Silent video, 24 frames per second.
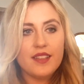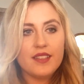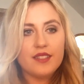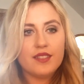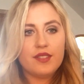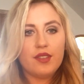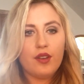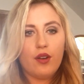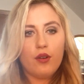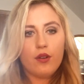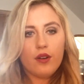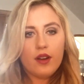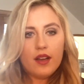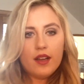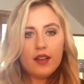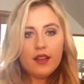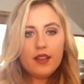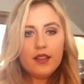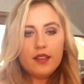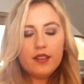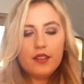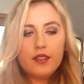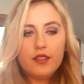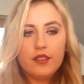So
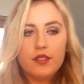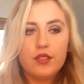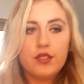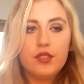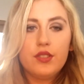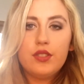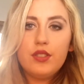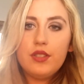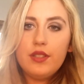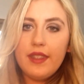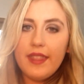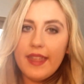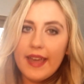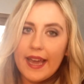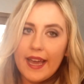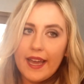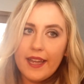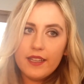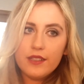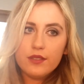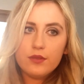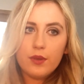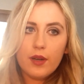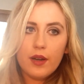
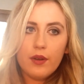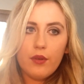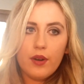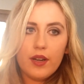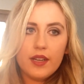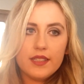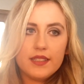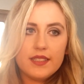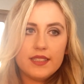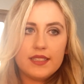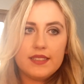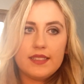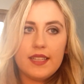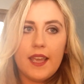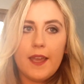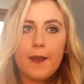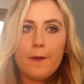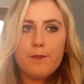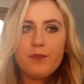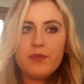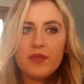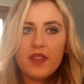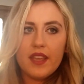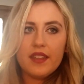that is what I wanted to
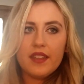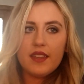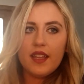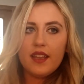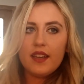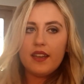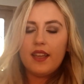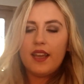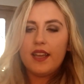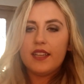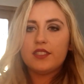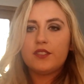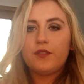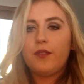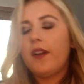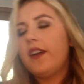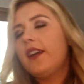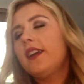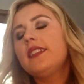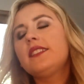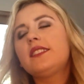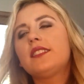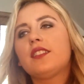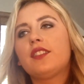say. And then as
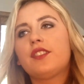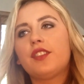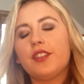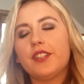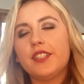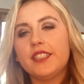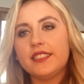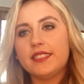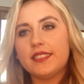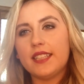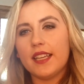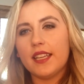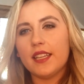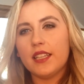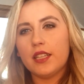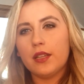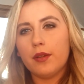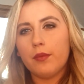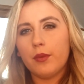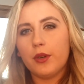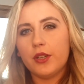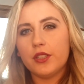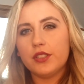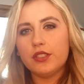far as a 30-second
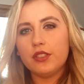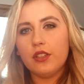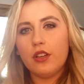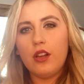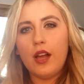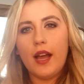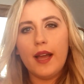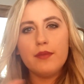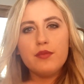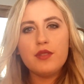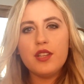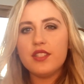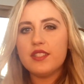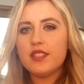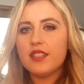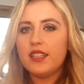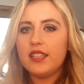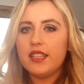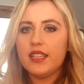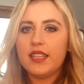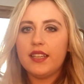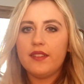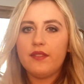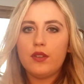commercial, I'm just
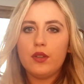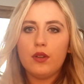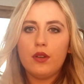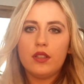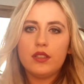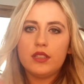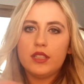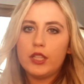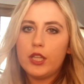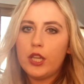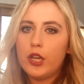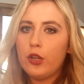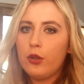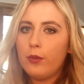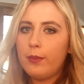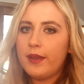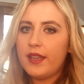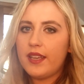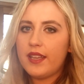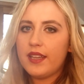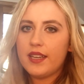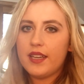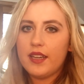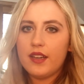going to give you a little
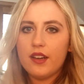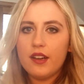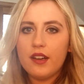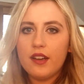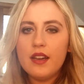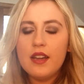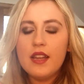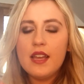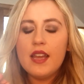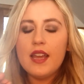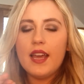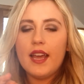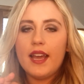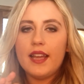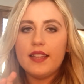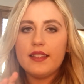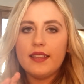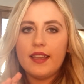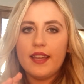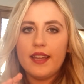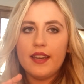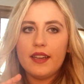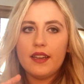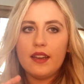bit here.
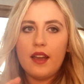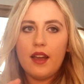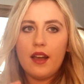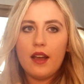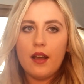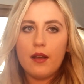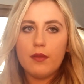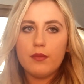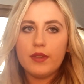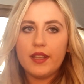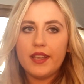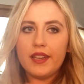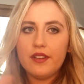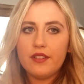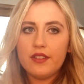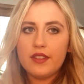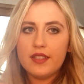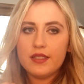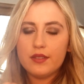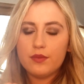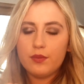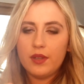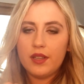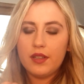And then later
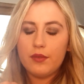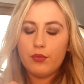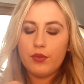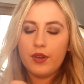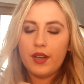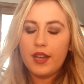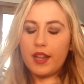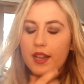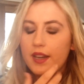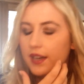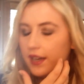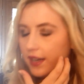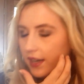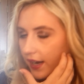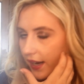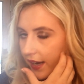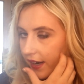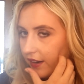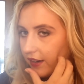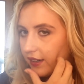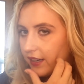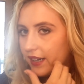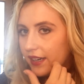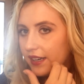this week, Renetta and
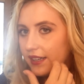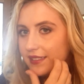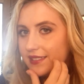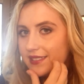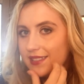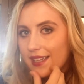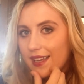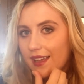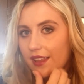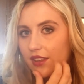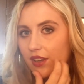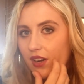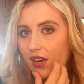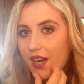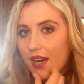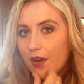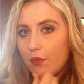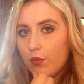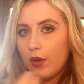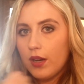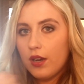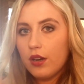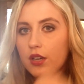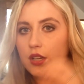I are getting together
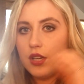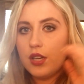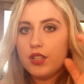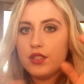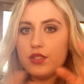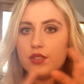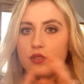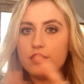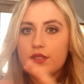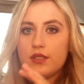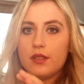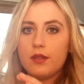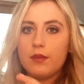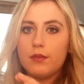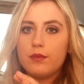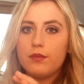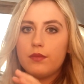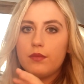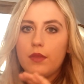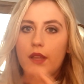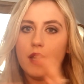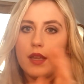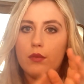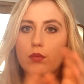and we are going to do
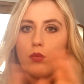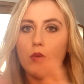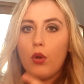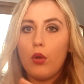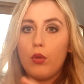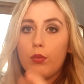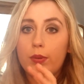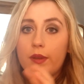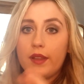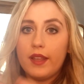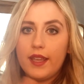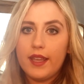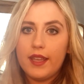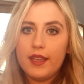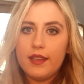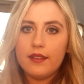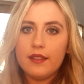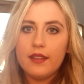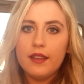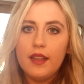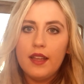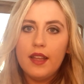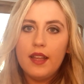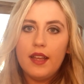some role
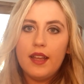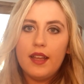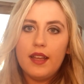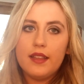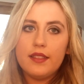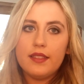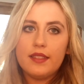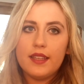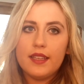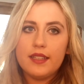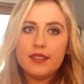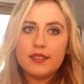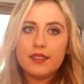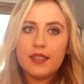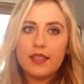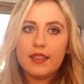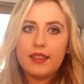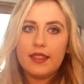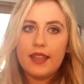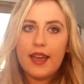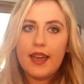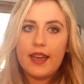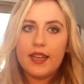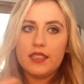playing and things
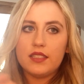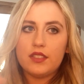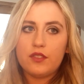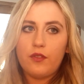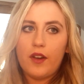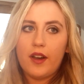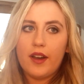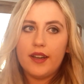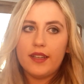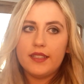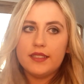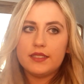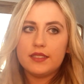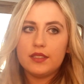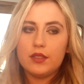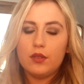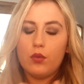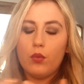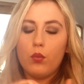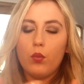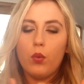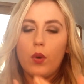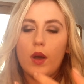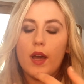like that as far as
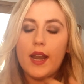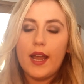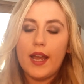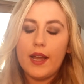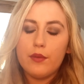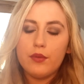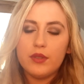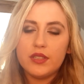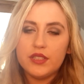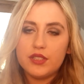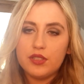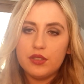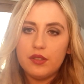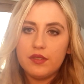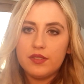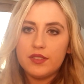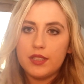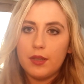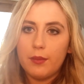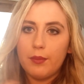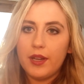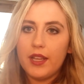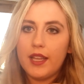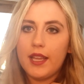what I would do if
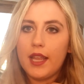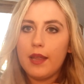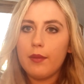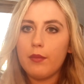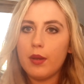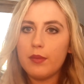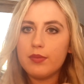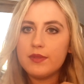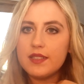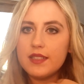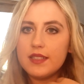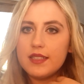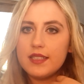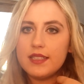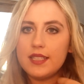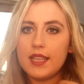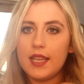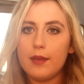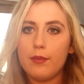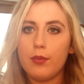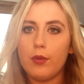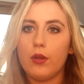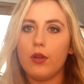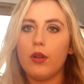somebody came up to the
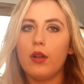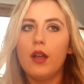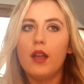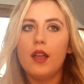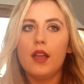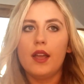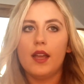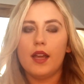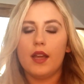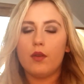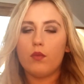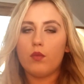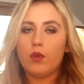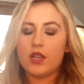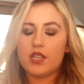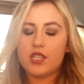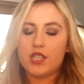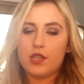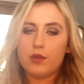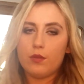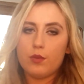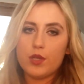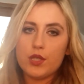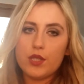table and what
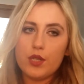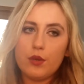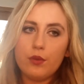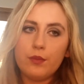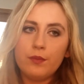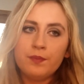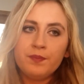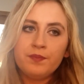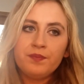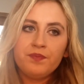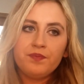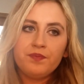she would do.